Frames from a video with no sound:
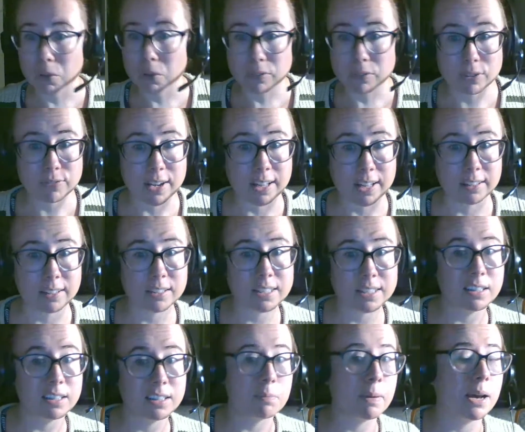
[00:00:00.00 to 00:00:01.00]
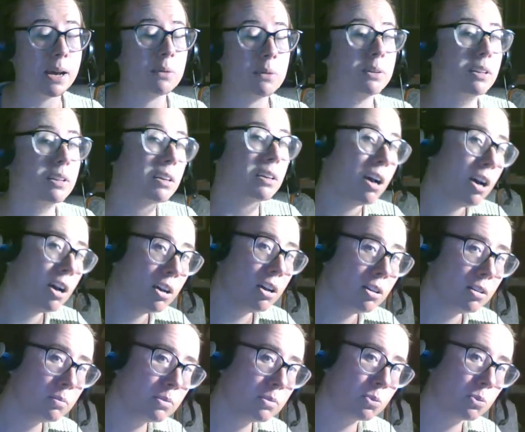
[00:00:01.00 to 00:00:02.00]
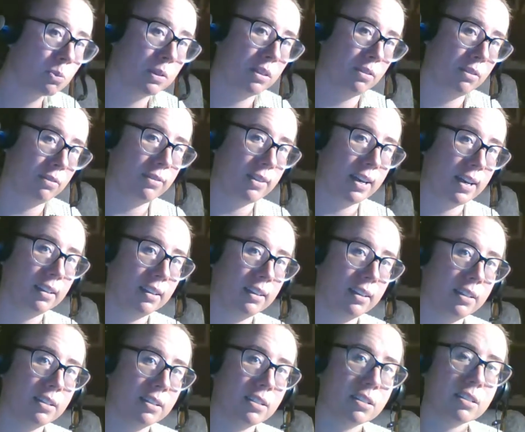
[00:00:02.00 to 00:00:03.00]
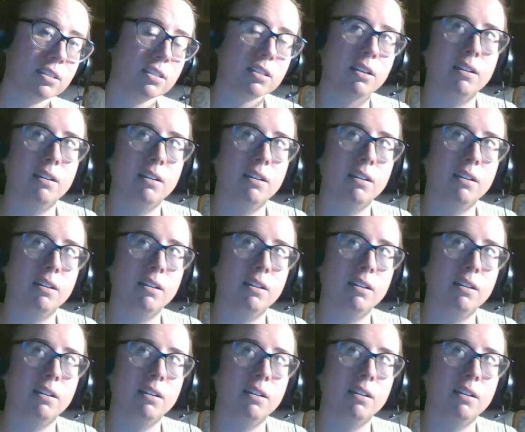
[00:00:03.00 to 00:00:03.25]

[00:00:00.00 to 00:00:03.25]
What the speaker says: of the phallus and the power that comes with the phallus.